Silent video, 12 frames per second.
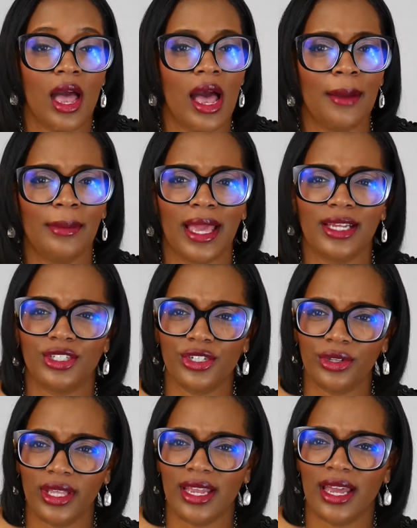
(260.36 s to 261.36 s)
I'm like,
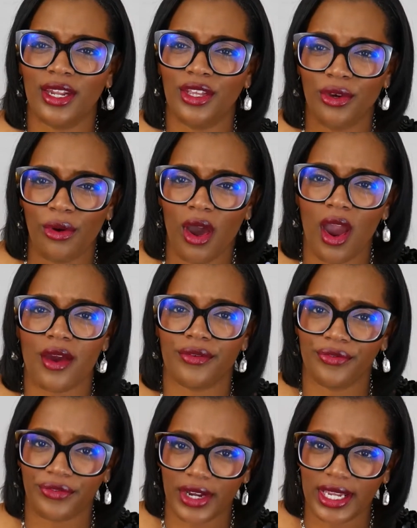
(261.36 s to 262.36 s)
Juliana, you are a
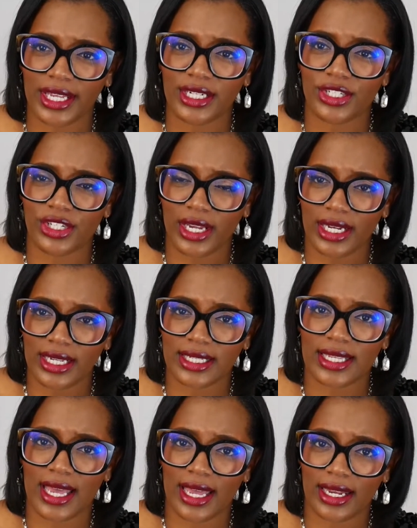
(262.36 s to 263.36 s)
freaking
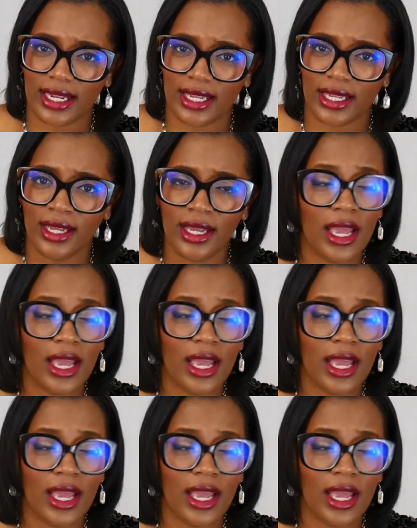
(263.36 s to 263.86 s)
genius, honey.